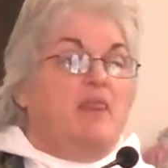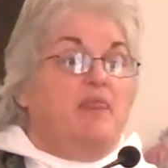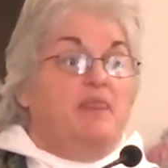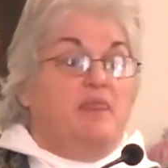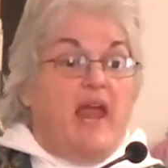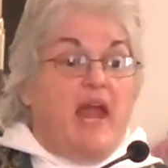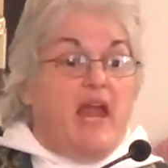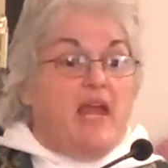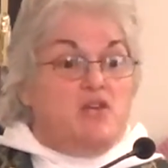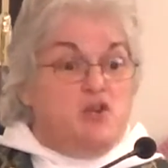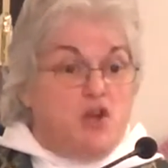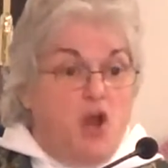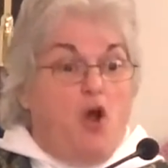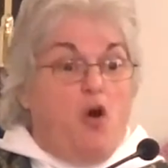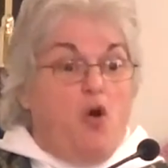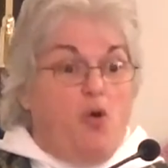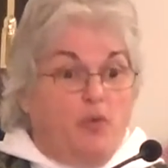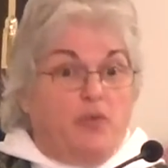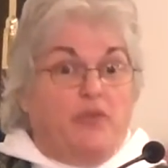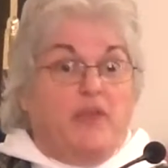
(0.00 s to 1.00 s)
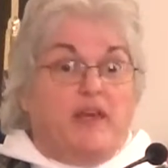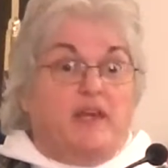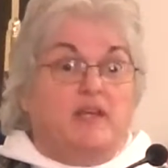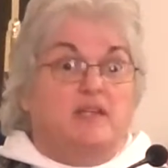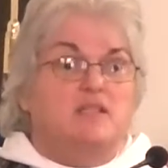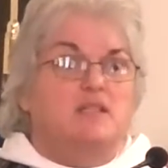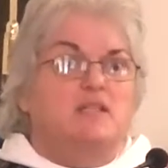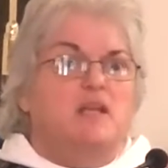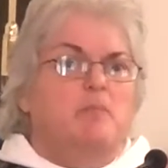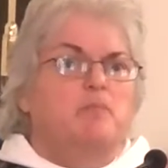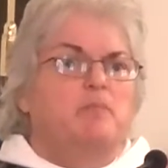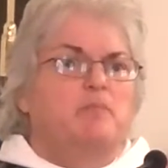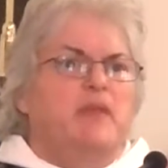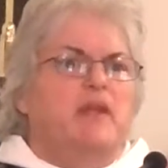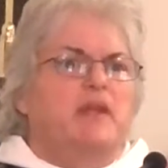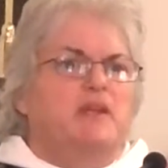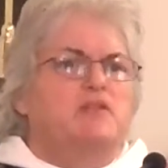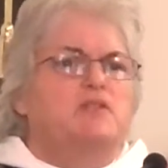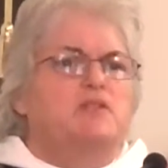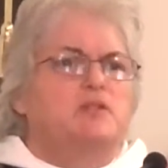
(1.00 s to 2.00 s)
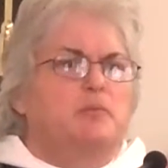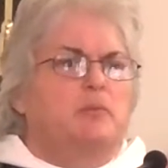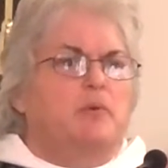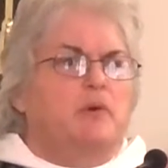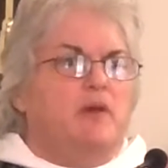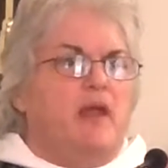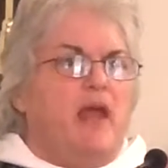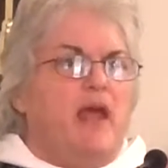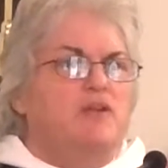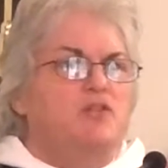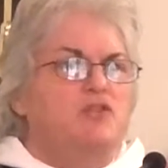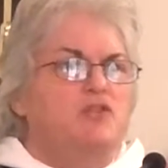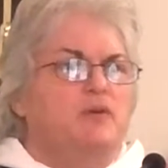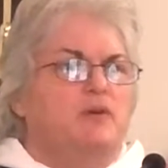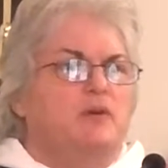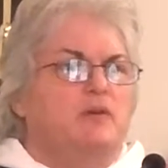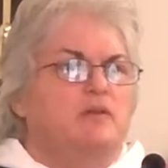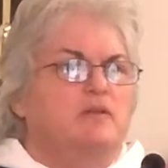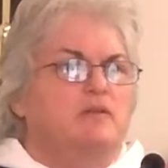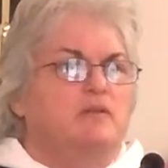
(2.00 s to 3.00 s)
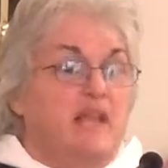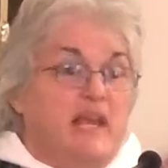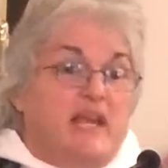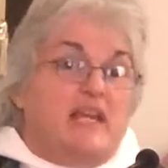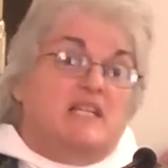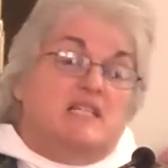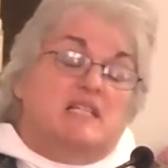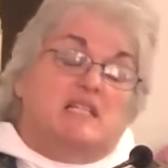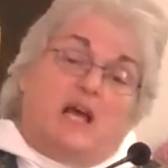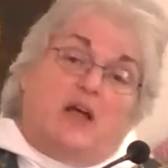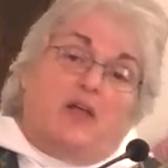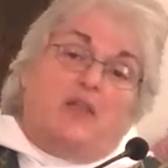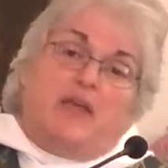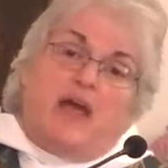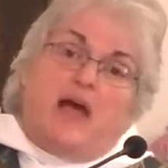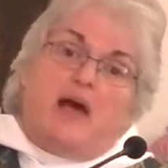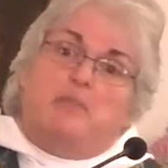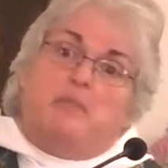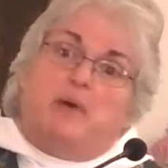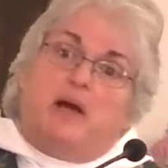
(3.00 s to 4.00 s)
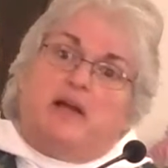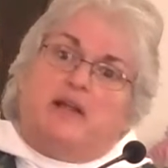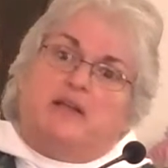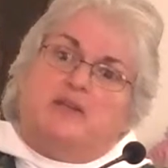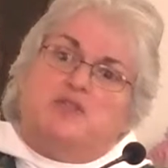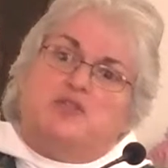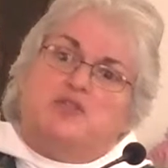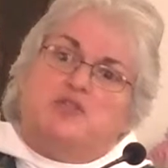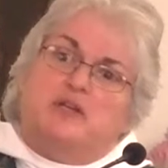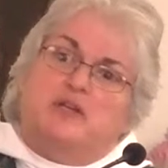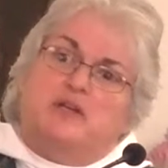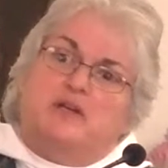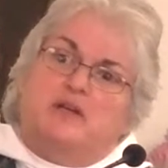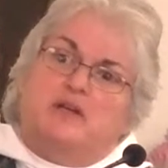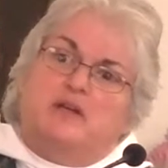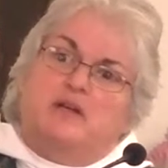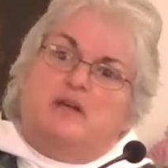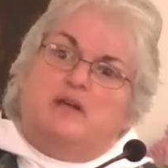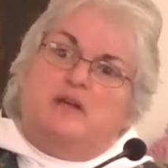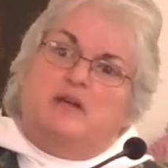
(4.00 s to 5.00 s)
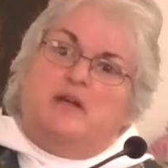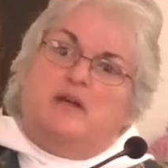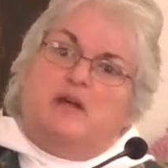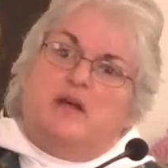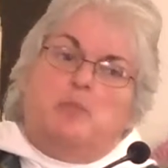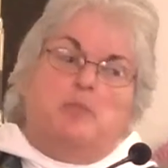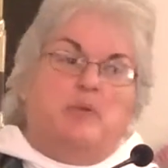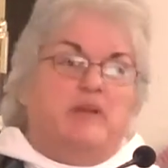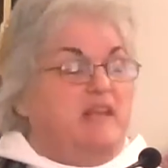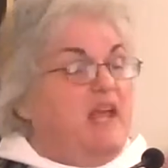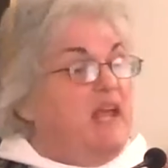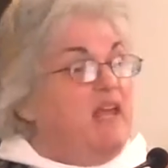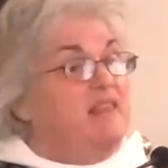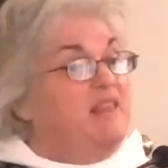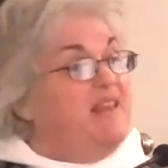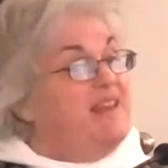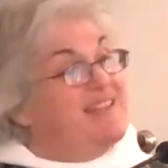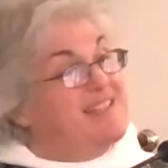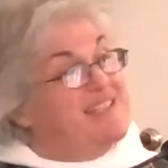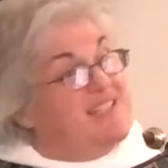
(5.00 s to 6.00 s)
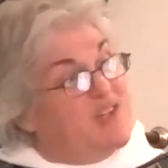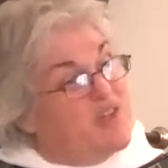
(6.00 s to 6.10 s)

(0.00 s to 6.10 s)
They know that it's something supernatural. They can tell that much. But they think it's a